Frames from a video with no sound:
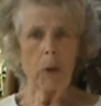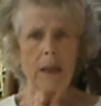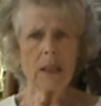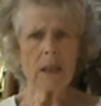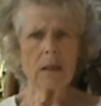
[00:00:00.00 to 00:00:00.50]

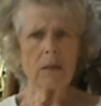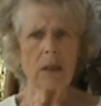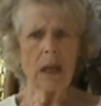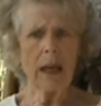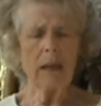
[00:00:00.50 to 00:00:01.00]
weight has
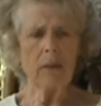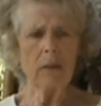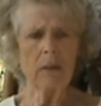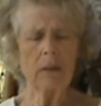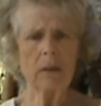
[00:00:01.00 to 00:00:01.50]
gone
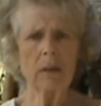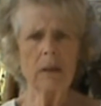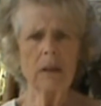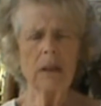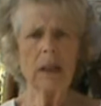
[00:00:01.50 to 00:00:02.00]
down.
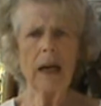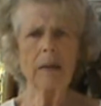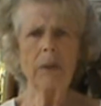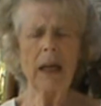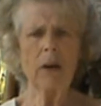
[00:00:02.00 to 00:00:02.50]

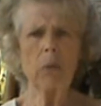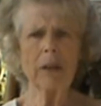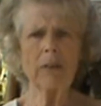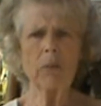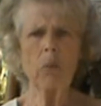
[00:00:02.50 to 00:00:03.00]
I'm now
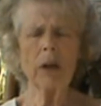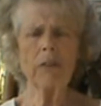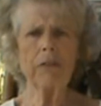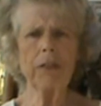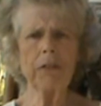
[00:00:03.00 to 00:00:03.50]

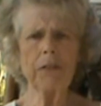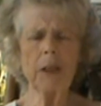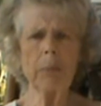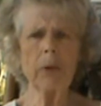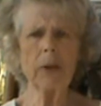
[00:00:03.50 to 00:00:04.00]

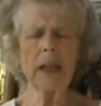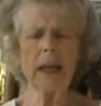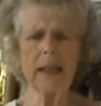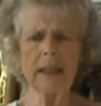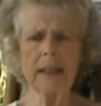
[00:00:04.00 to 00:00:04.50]

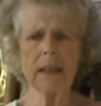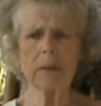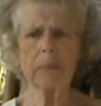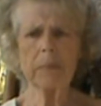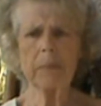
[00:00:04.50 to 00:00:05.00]
150.8.